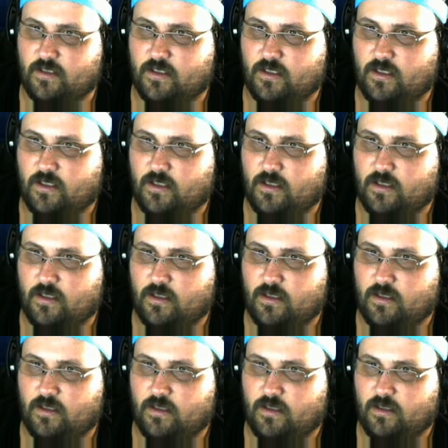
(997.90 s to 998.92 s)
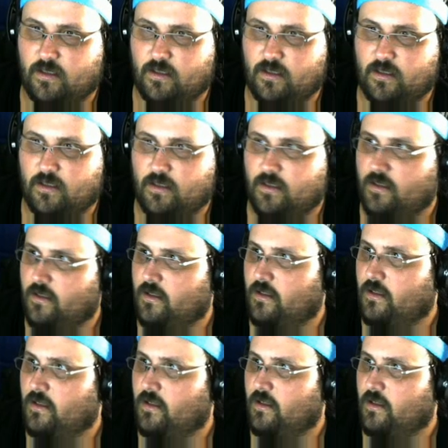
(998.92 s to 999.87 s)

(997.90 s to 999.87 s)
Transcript: [no speech]